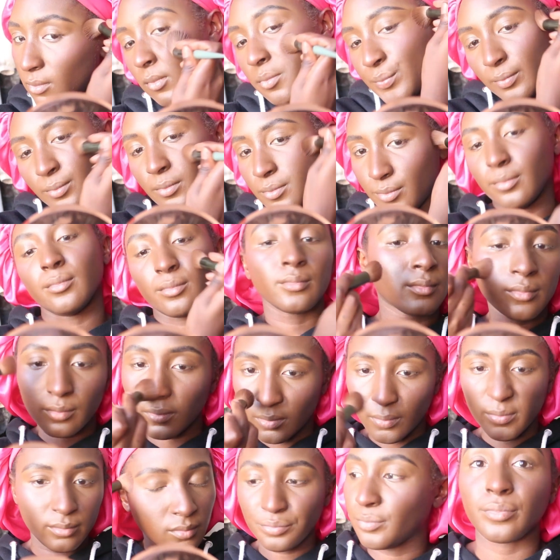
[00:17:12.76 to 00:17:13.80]
You go bow
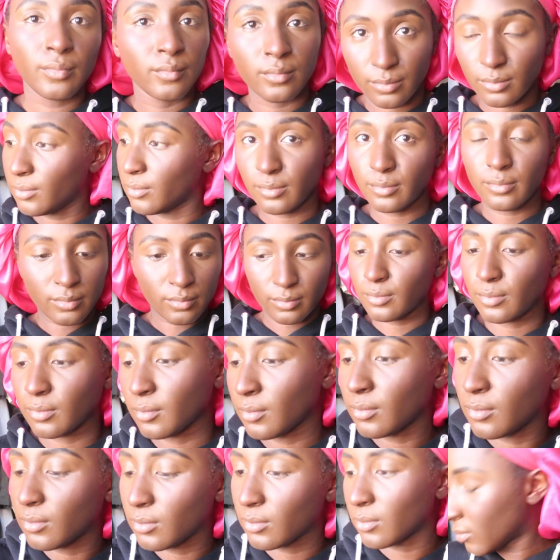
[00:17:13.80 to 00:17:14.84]
for the result, though.
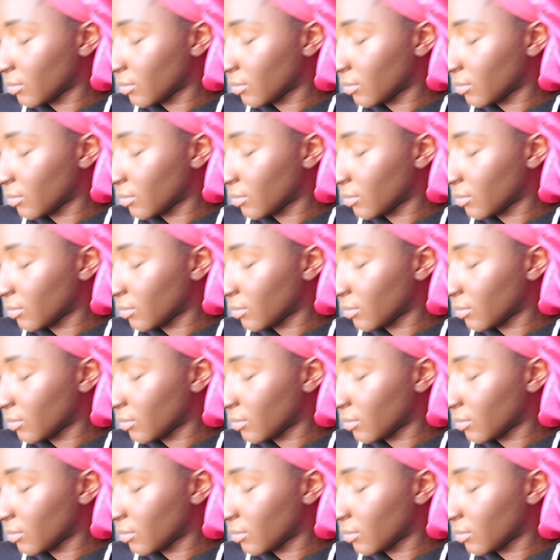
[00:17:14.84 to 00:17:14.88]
